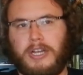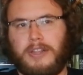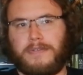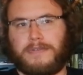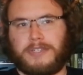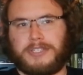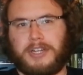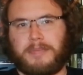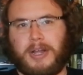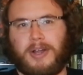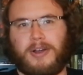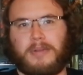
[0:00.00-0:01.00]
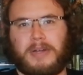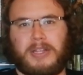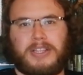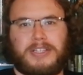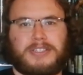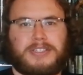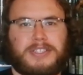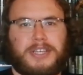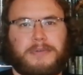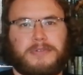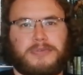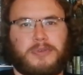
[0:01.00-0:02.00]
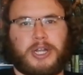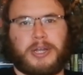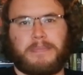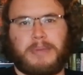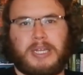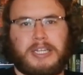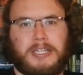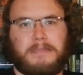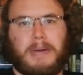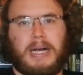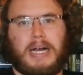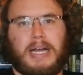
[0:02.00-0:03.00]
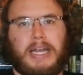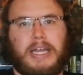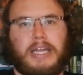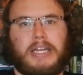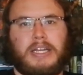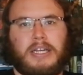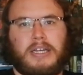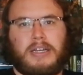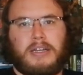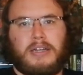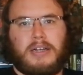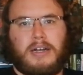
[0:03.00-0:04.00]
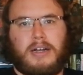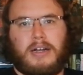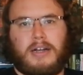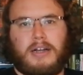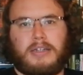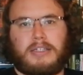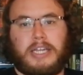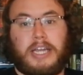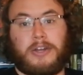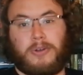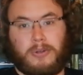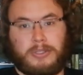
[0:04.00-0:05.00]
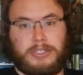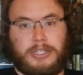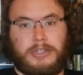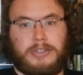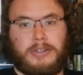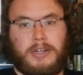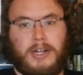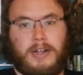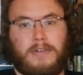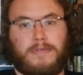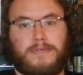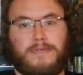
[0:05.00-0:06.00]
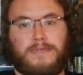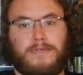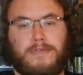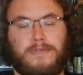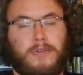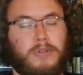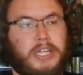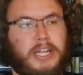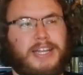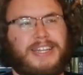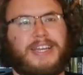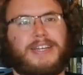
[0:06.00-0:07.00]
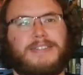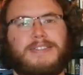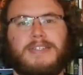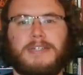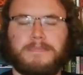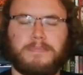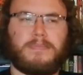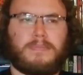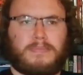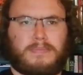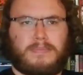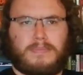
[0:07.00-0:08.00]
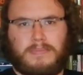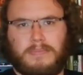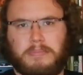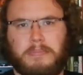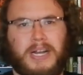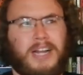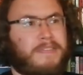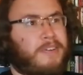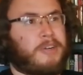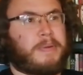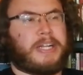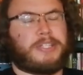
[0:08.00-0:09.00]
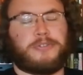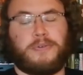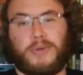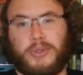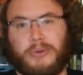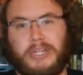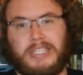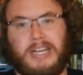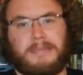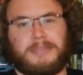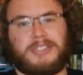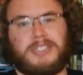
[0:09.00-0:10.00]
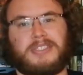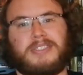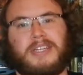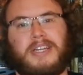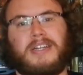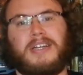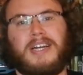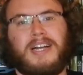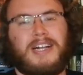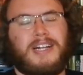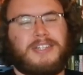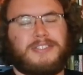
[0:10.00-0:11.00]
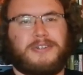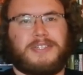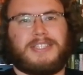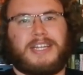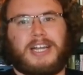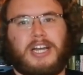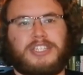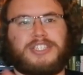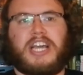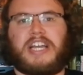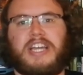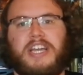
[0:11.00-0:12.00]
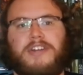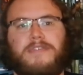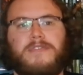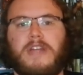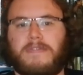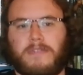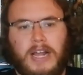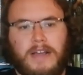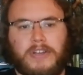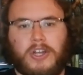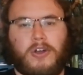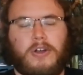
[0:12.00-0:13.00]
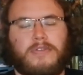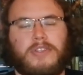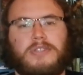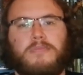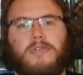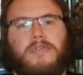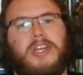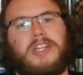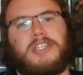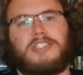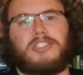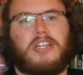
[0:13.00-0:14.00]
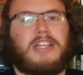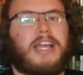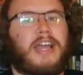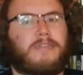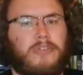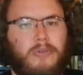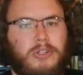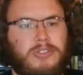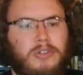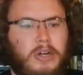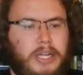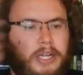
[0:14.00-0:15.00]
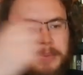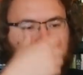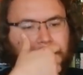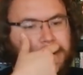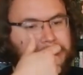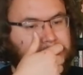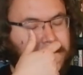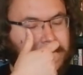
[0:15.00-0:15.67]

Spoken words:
the first time I heard about this. It was recommended by Dan Olson of Folding Ideas, but I've heard about it 2 or 3 times since then. So it's like a decade of never having heard of this movie, and then suddenly everyone's talking about it.